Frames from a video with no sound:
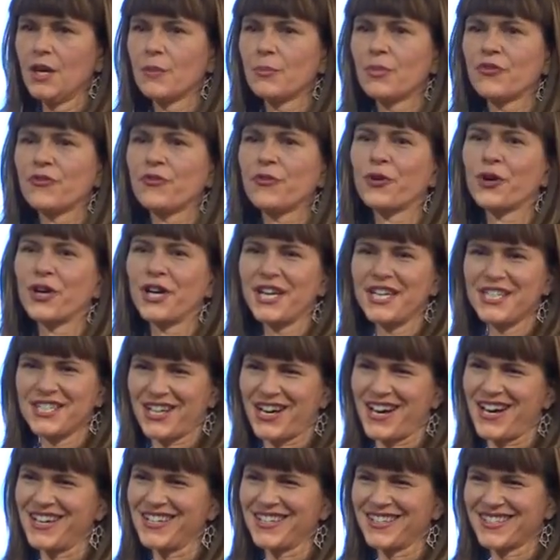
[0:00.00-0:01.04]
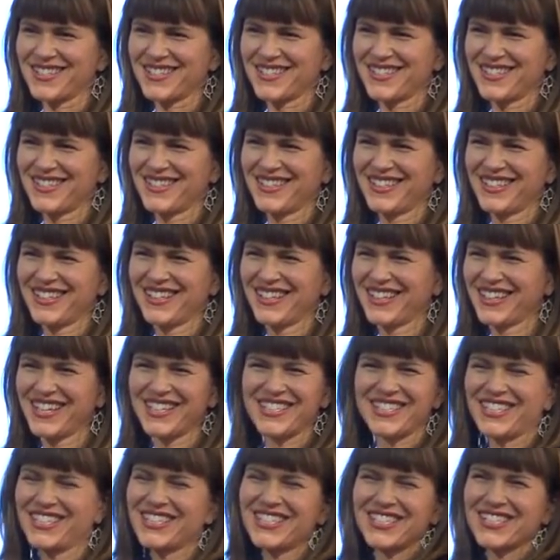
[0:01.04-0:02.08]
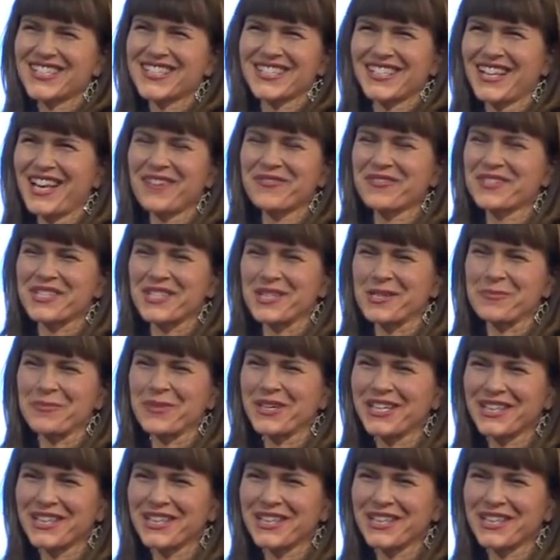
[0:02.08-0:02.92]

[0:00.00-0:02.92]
before he dies, because he just loves them.